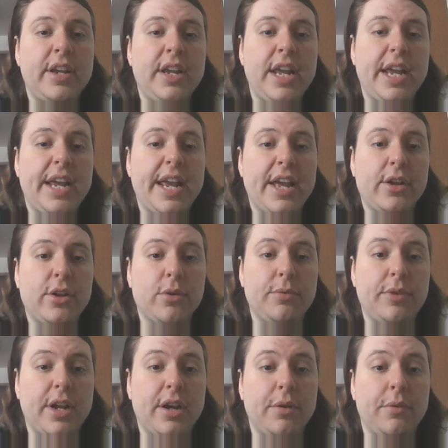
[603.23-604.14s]
He can't
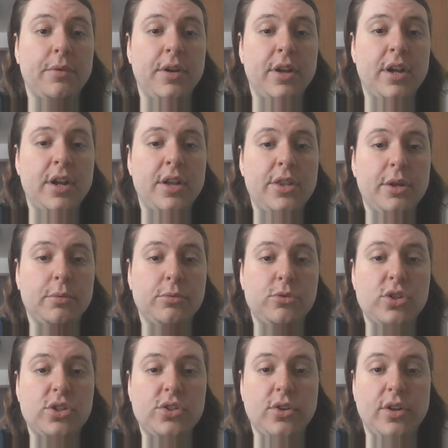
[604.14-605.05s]
go now. They were
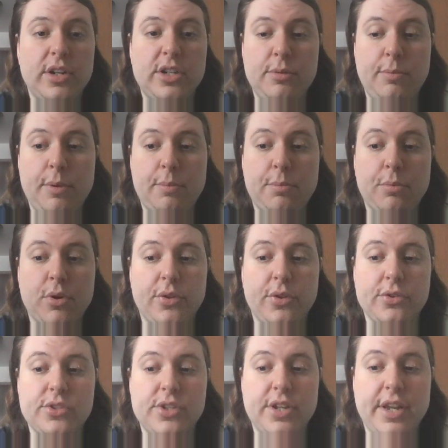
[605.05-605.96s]
just starting to be
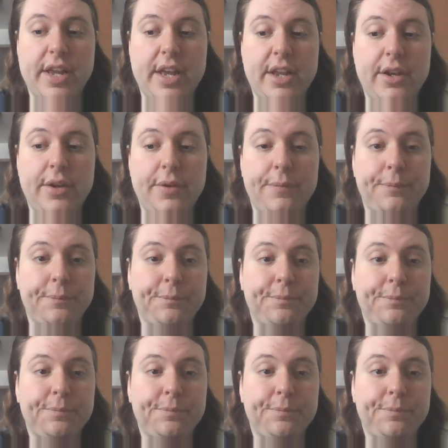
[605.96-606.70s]
brothers again.